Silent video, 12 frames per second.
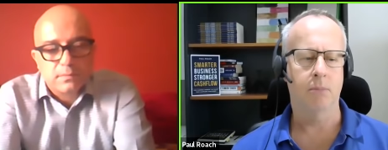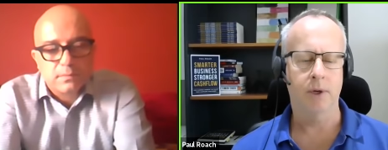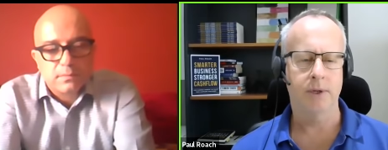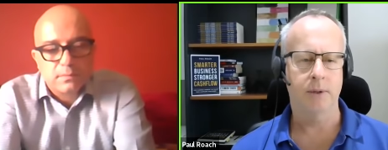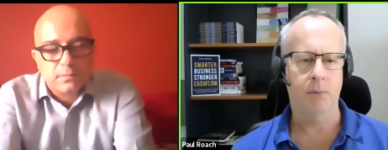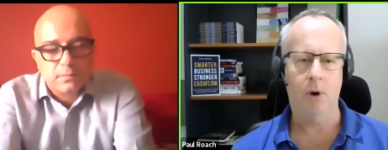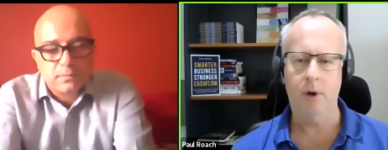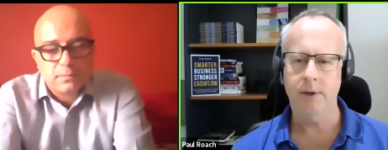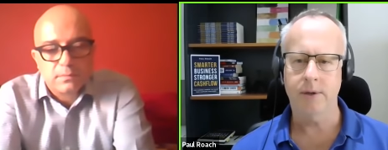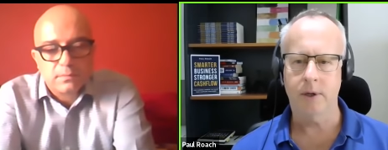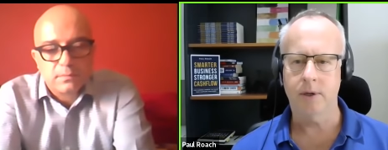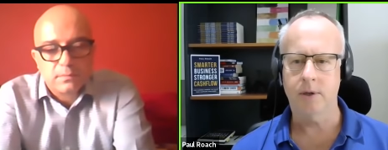Speaker 1: by
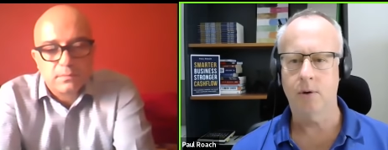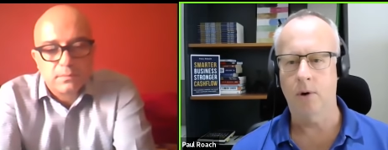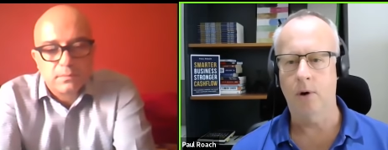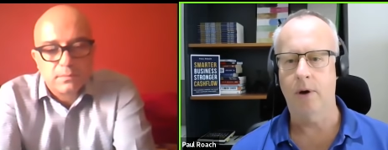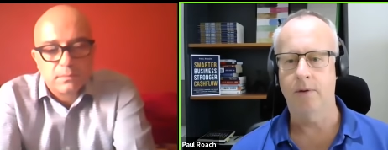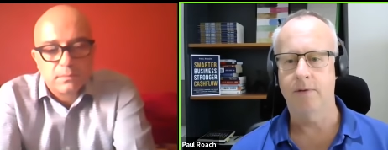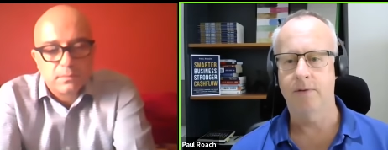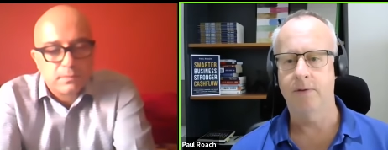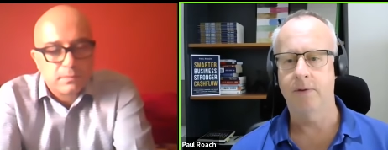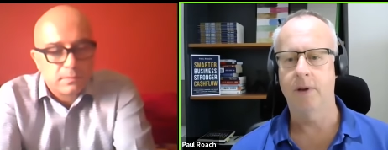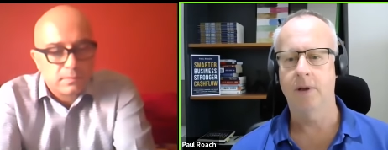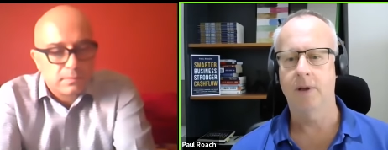surprise and it's caught a lot of
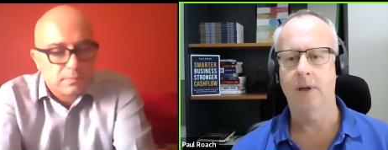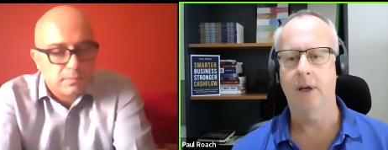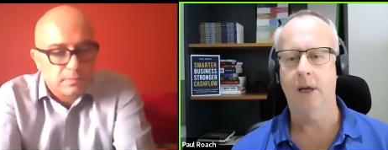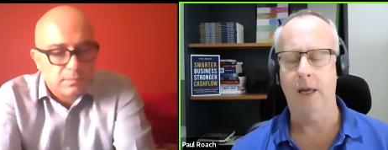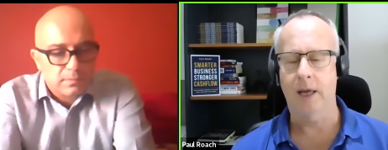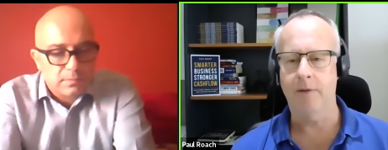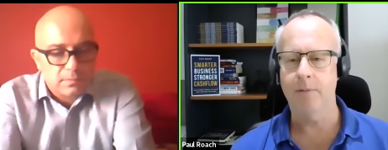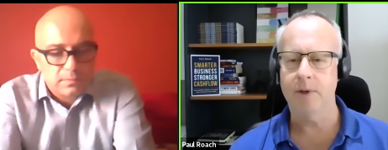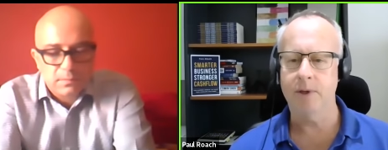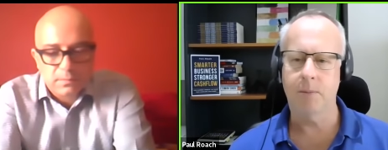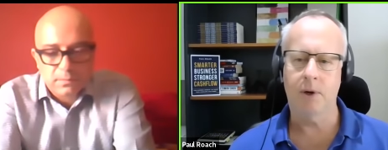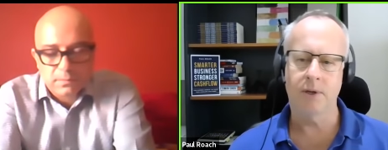
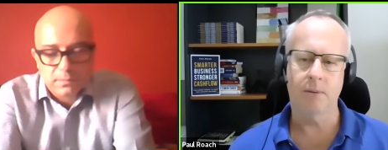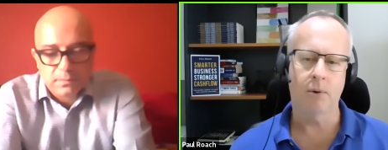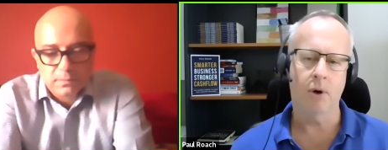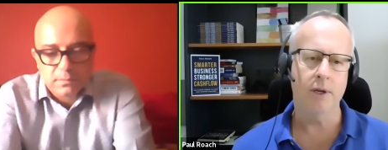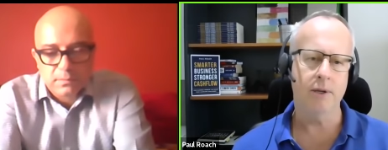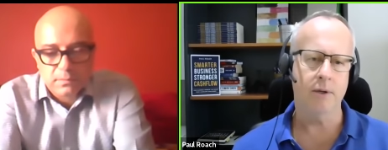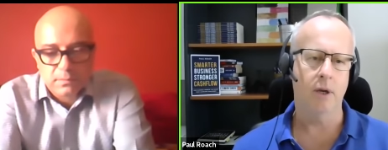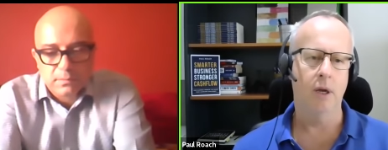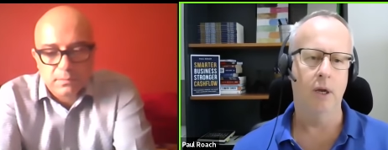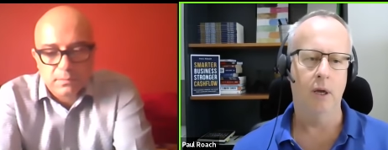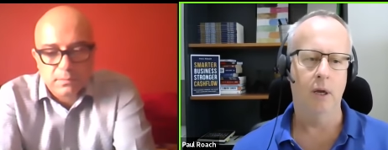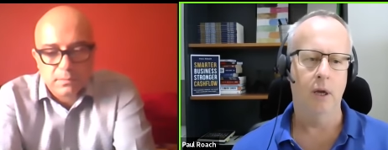governments by surprise.
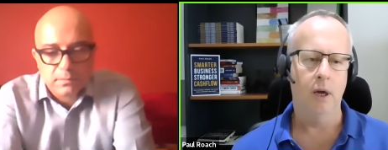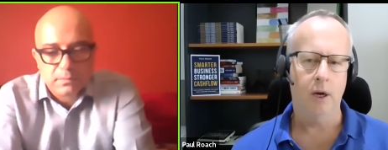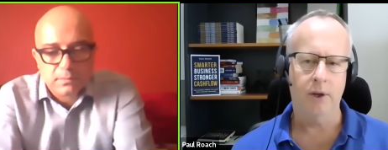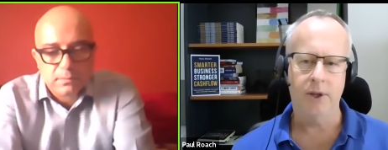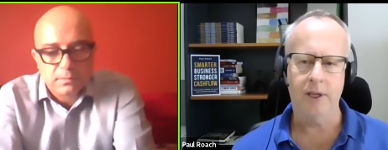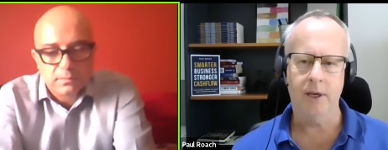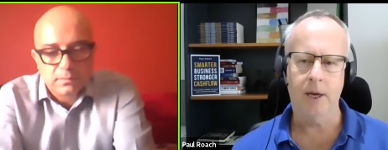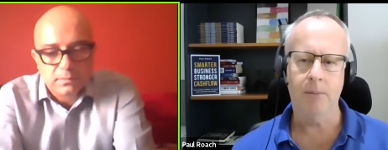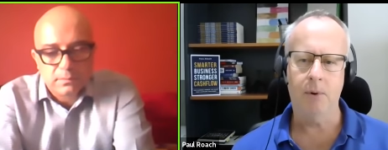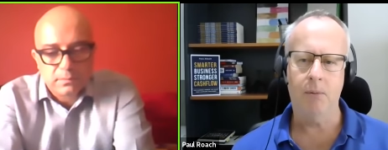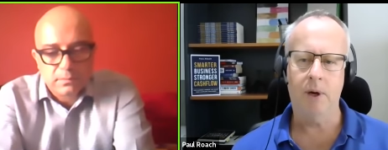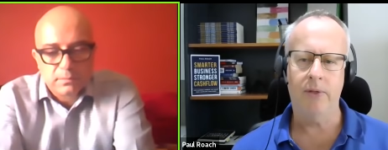Mm. And I mm. think the
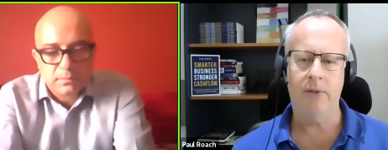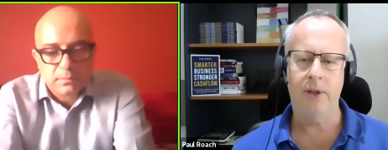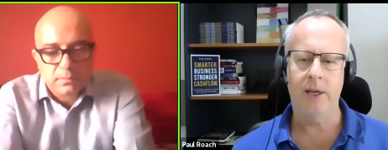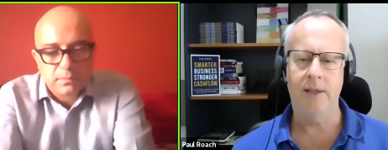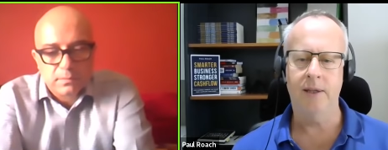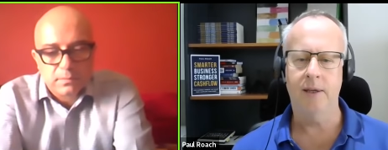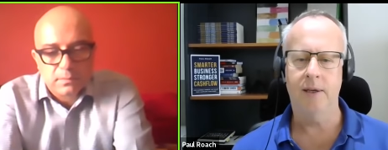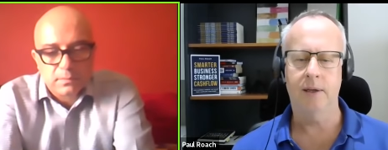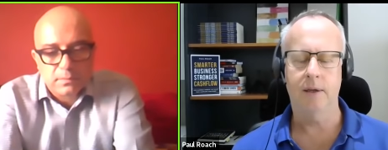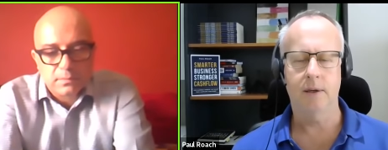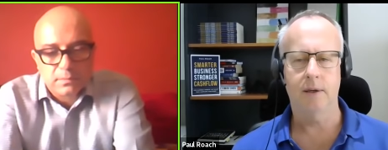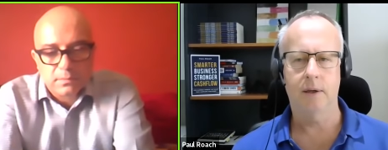number one thing that
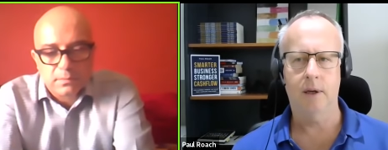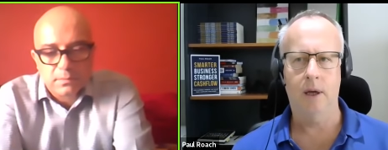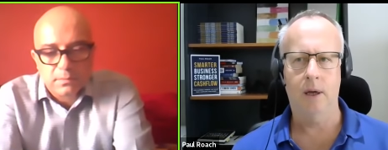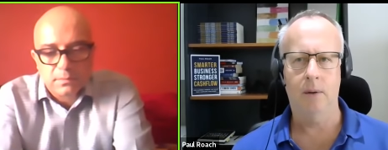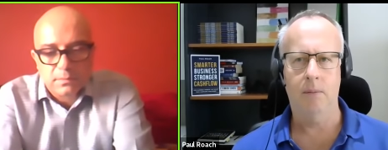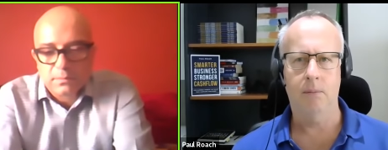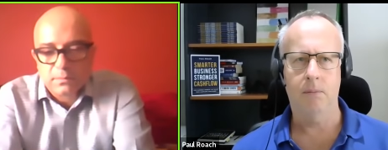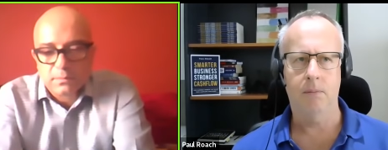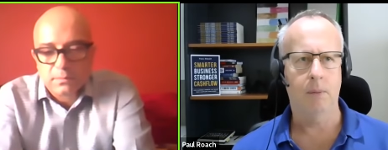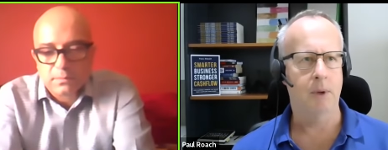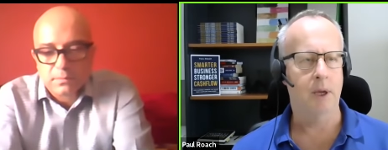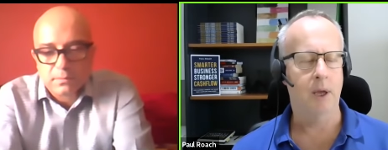um,
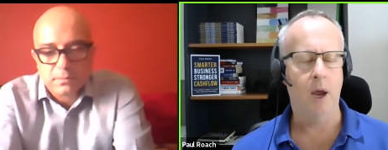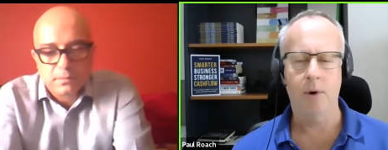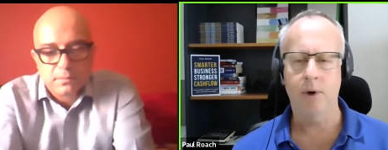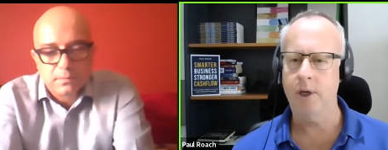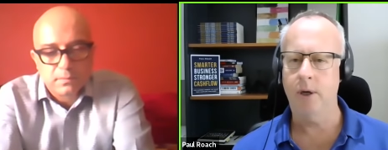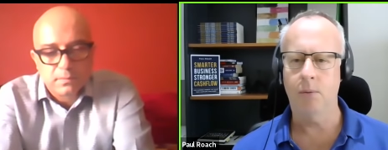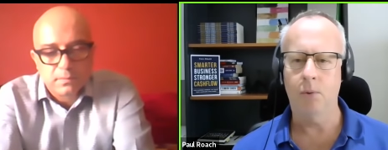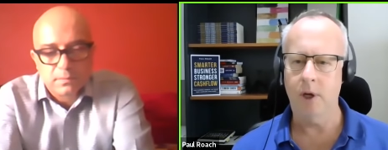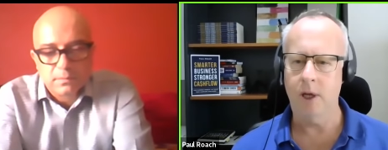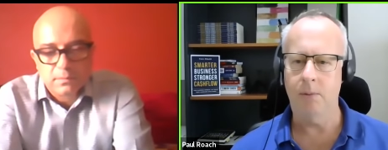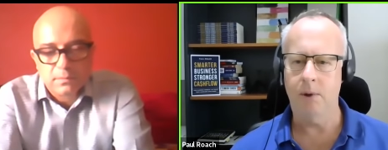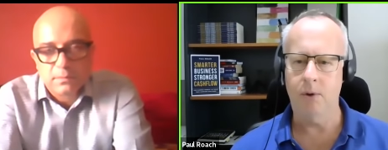I'm encouraging and
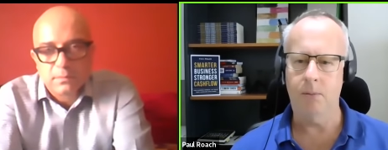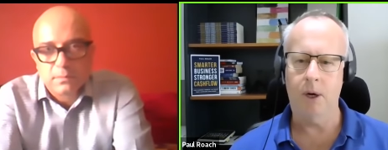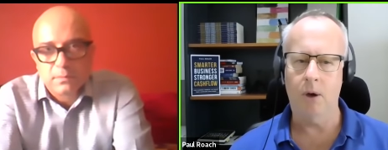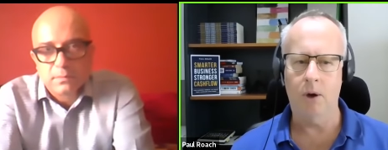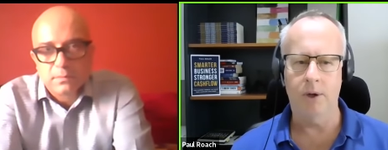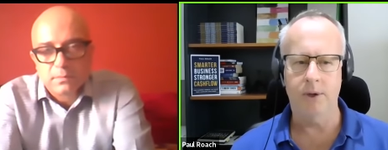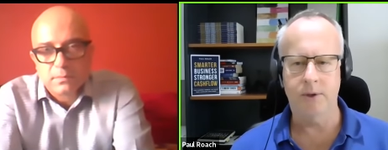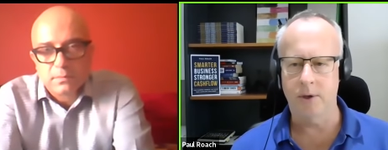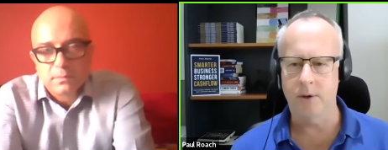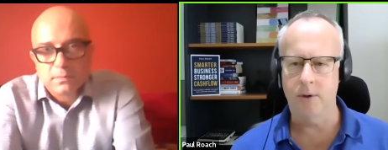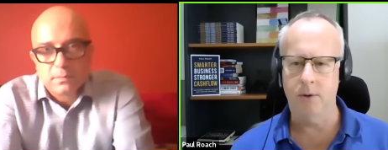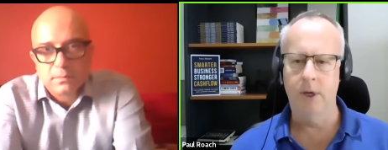working with all my clients to
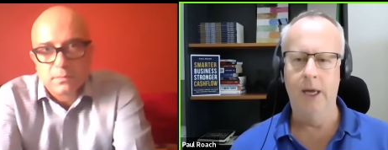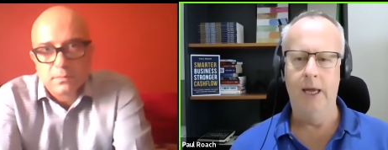do